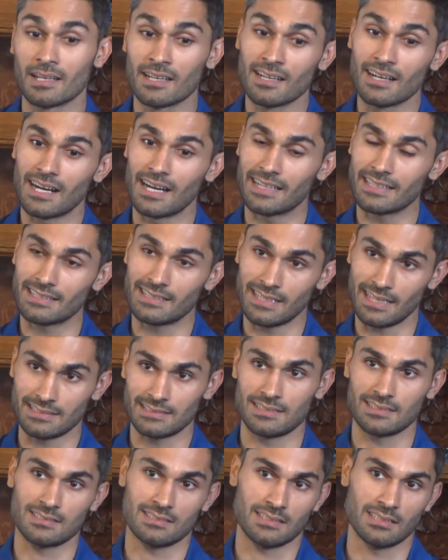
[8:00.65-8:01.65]
I get
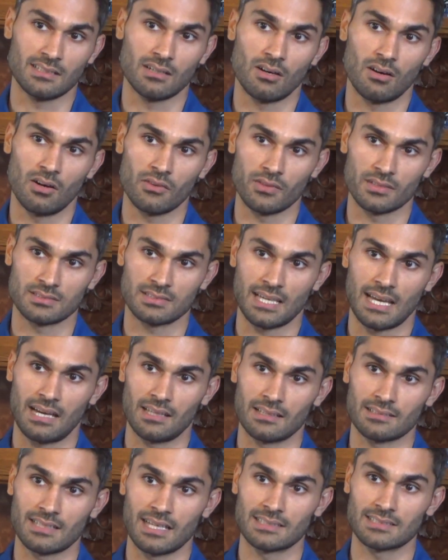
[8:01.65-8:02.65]
to see all the
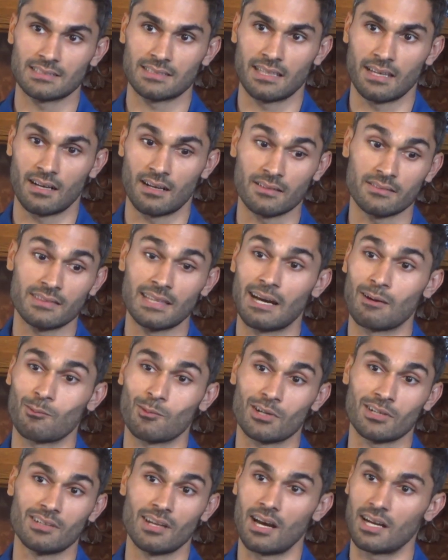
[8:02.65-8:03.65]
talent that's there that
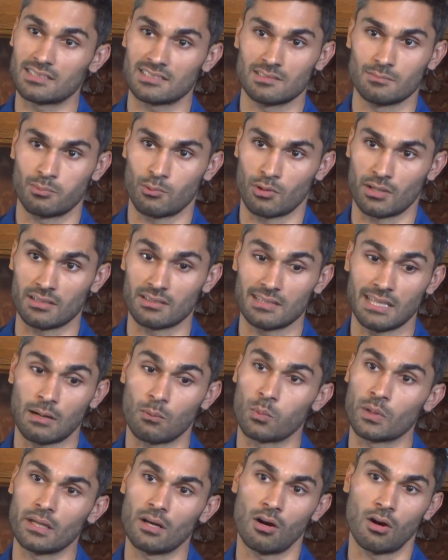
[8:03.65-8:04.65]
we're not supporting, that
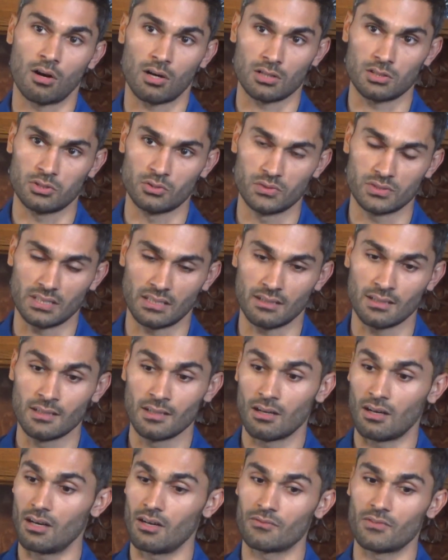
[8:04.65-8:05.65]
we are losing,
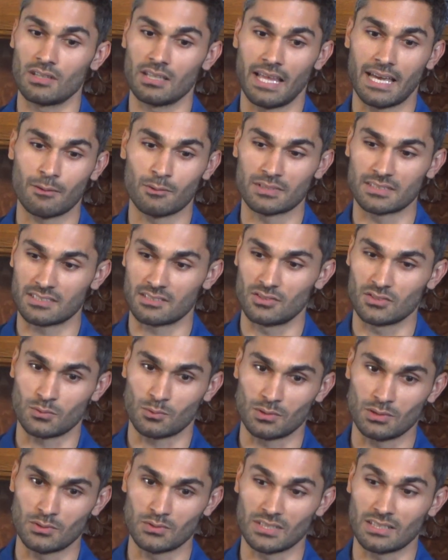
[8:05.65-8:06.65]
all the language skills
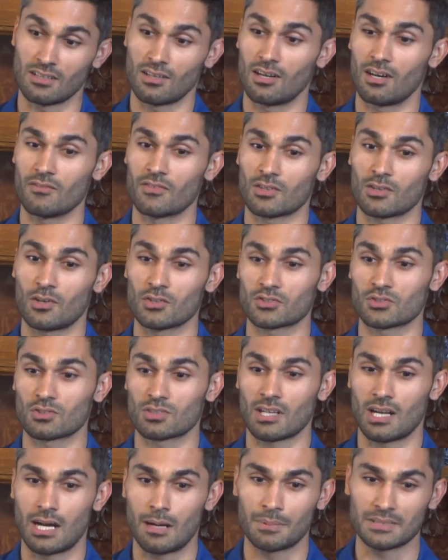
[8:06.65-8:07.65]
we're losing, all the cultural
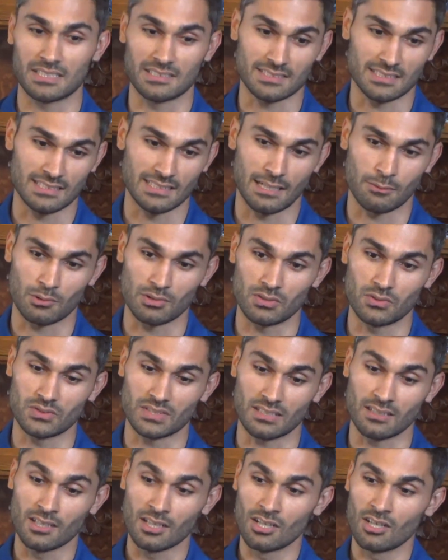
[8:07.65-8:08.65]
competency that we're
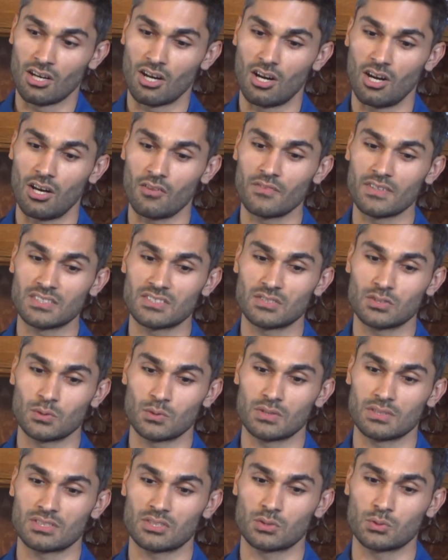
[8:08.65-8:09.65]
losing, all these
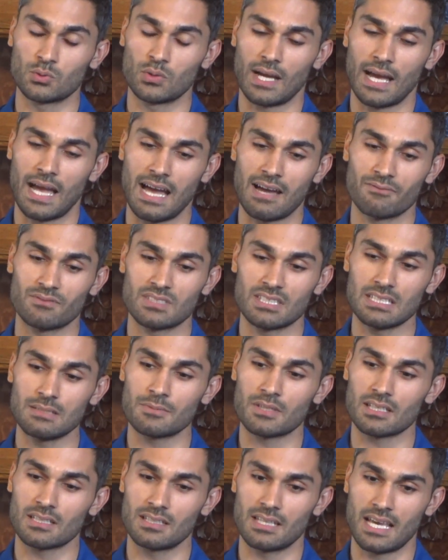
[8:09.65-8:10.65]
students who have deep
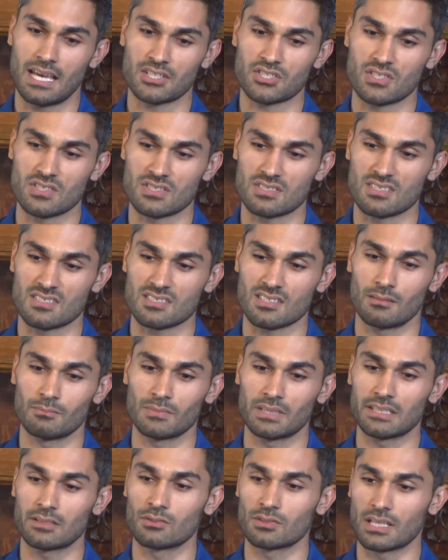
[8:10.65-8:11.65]
connections to some
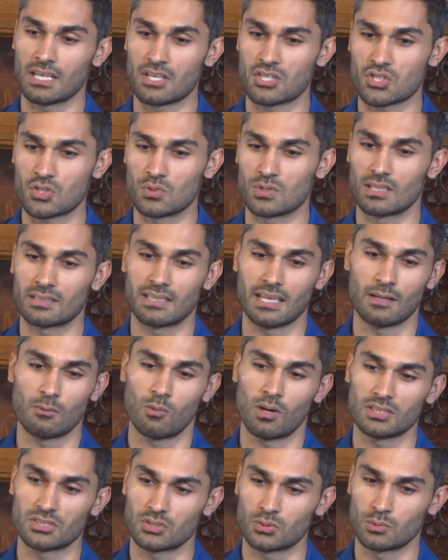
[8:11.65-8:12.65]
legal issue that they
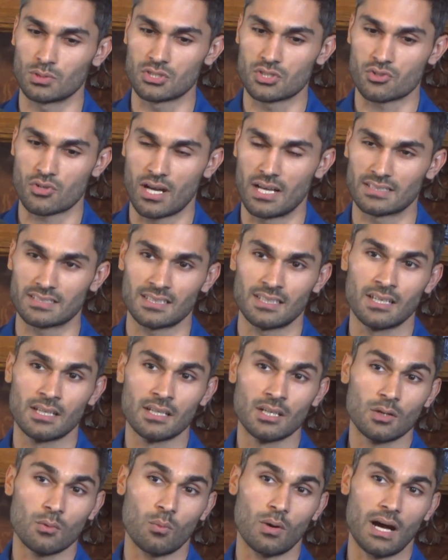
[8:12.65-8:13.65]
want to address,
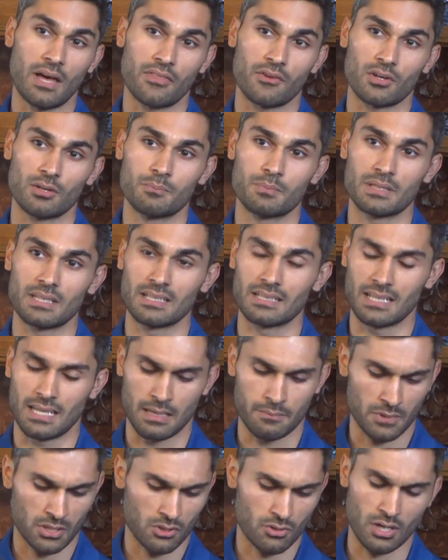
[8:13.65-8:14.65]
whether it be an
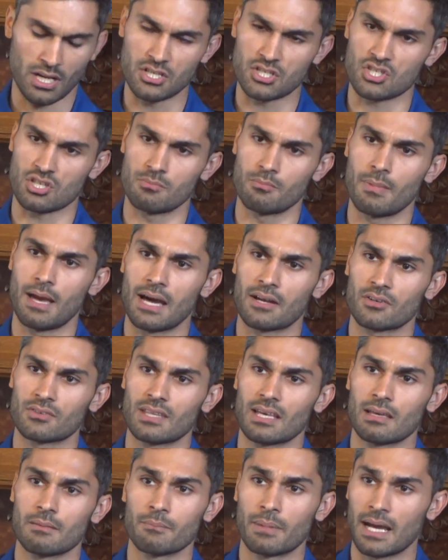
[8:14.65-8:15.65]
immigration matter
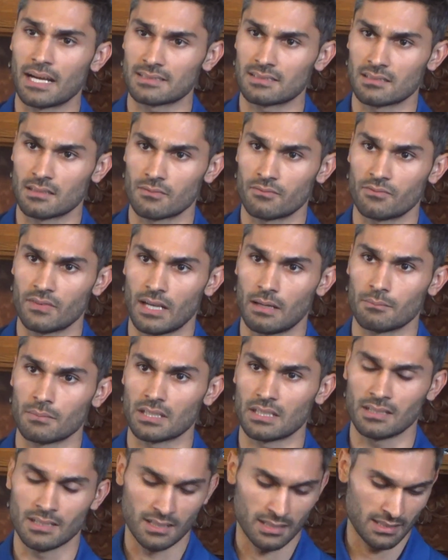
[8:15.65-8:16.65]
that impacted their
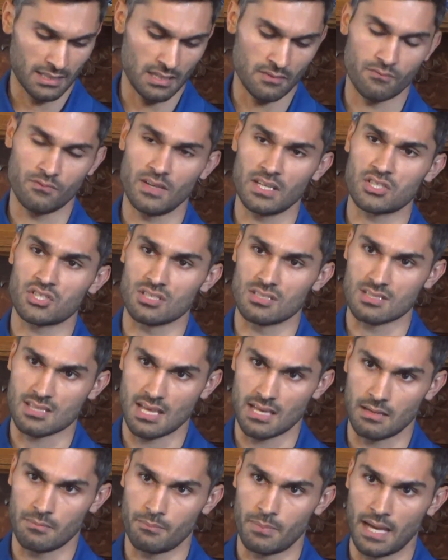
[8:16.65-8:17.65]
family, evictions
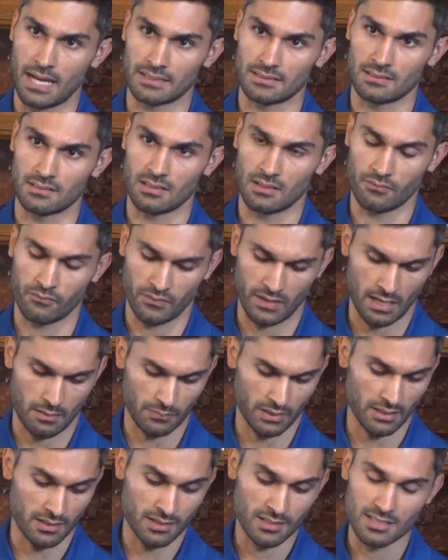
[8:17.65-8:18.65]
that impacted their
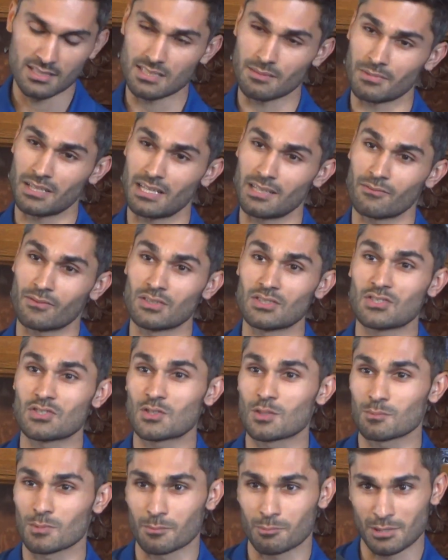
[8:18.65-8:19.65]
family, some kind of
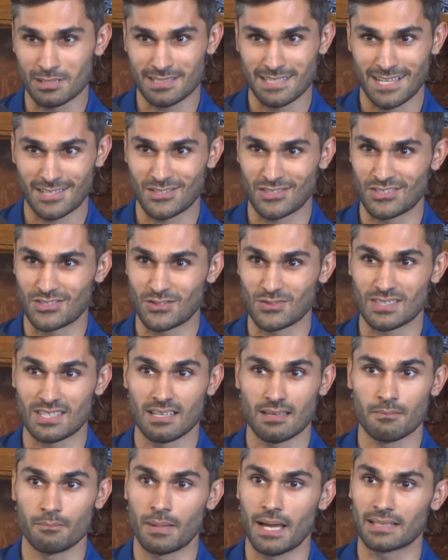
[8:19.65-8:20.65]
consumer protection issues
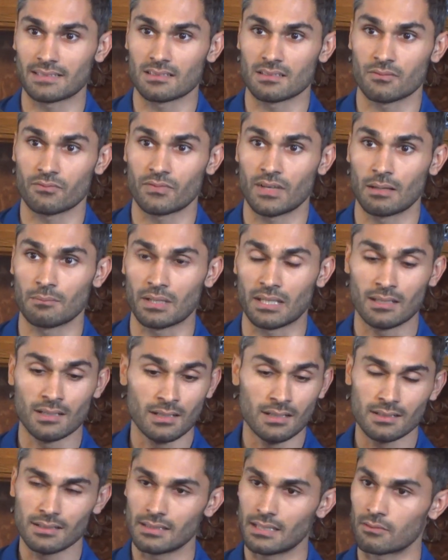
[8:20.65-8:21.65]
that impacted their family.
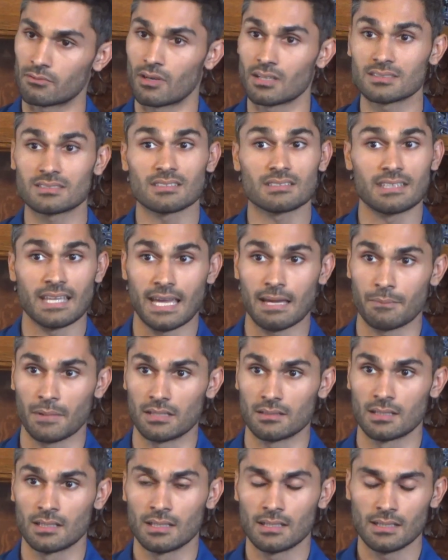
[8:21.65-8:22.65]
It runs the gamut.
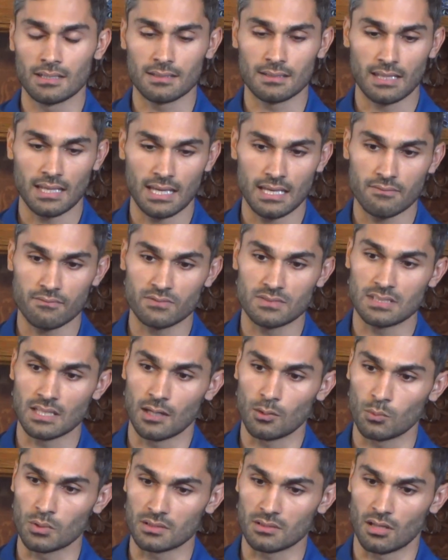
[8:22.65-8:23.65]
They've
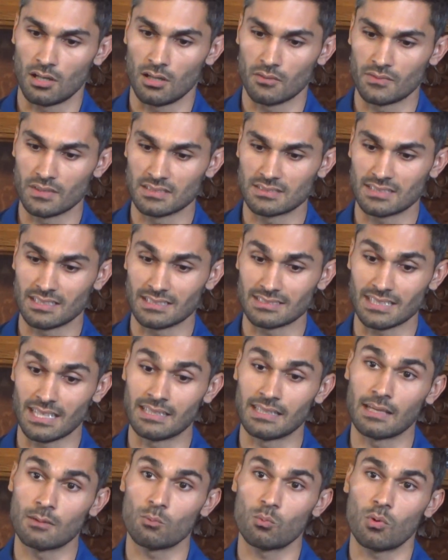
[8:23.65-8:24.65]
dealt with all of these things and
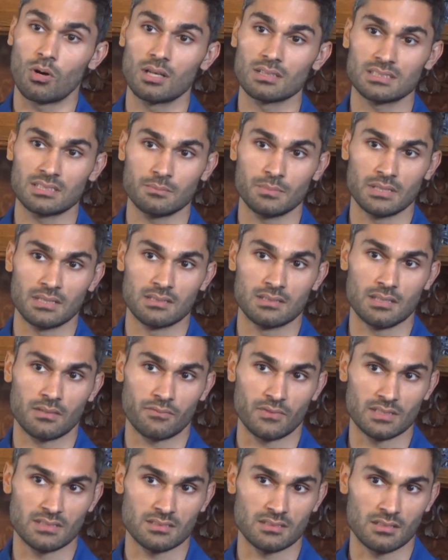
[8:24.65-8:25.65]
they want to be the
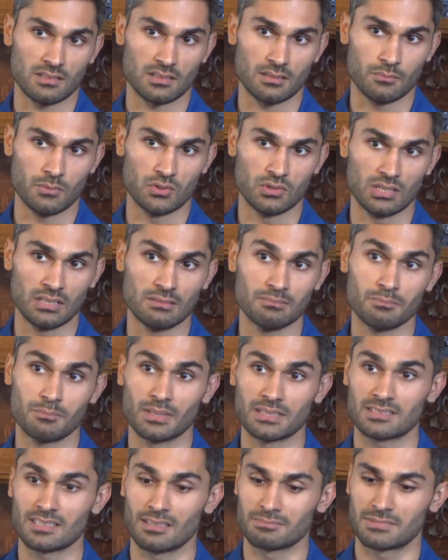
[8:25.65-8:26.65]
difference in their community,
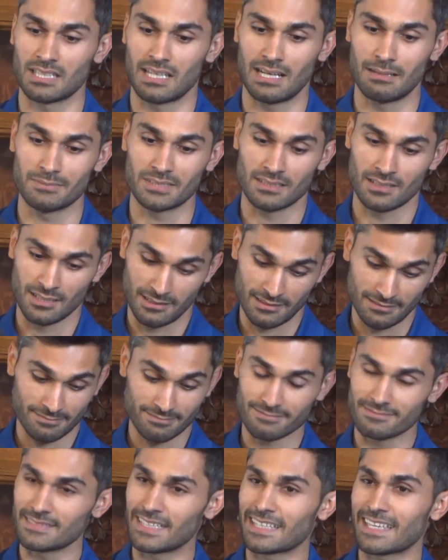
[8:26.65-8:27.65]
but sometimes
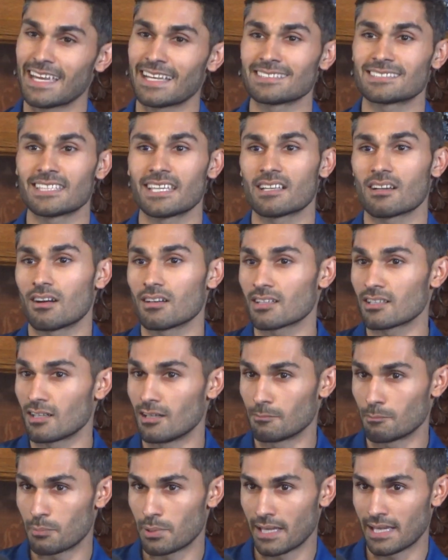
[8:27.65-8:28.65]
they can't take on an
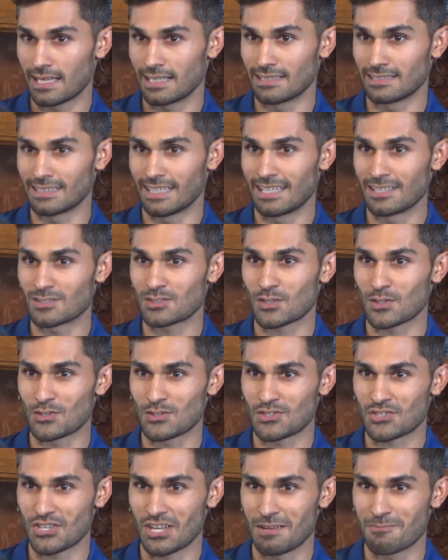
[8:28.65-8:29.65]
unpaid
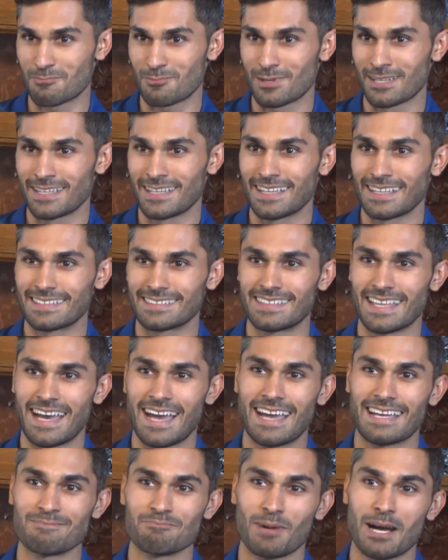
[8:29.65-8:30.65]
internship
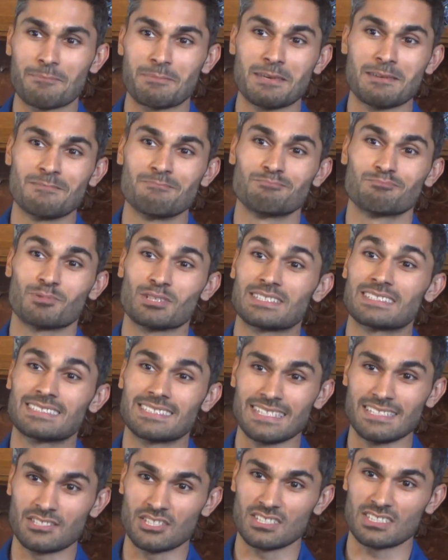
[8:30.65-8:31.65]
that might be
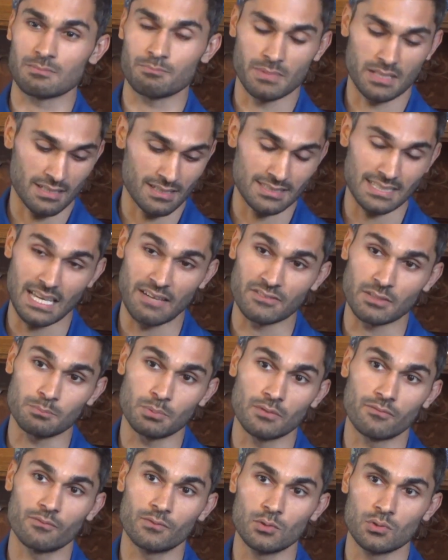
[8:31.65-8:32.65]
prestigious because they have to
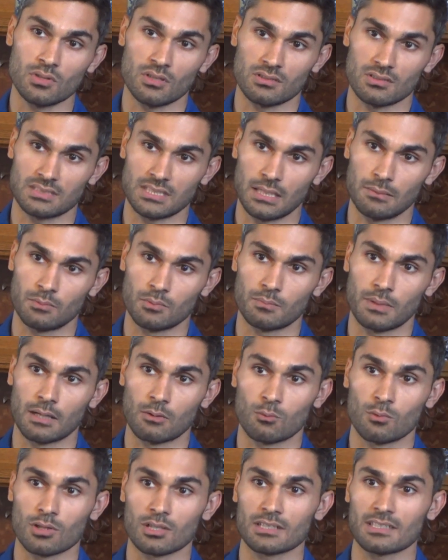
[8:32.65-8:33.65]
put food on the table by
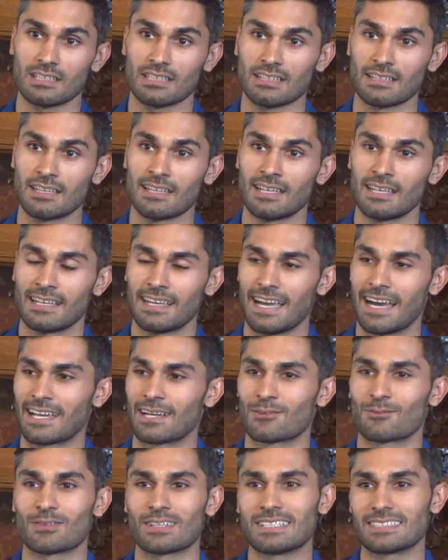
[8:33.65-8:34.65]
working at a
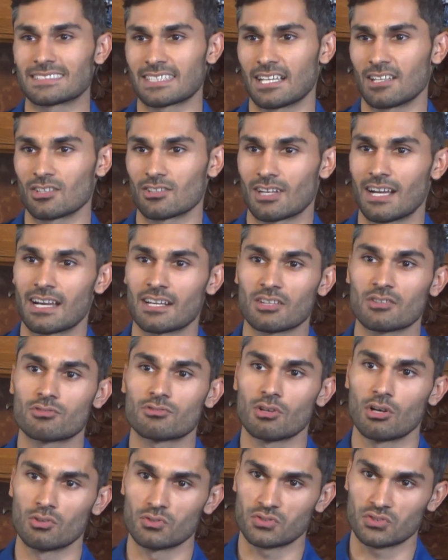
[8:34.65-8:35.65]
retailer, at a
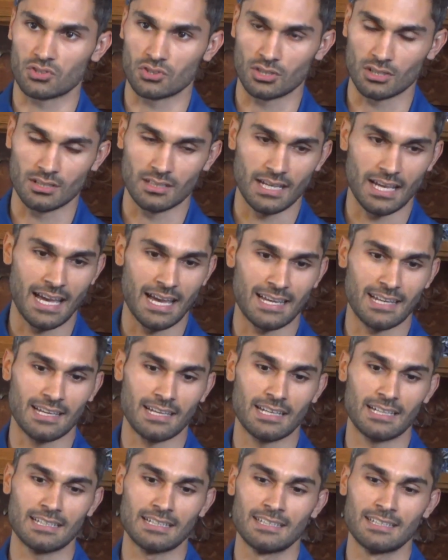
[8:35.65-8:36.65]
grocer, at a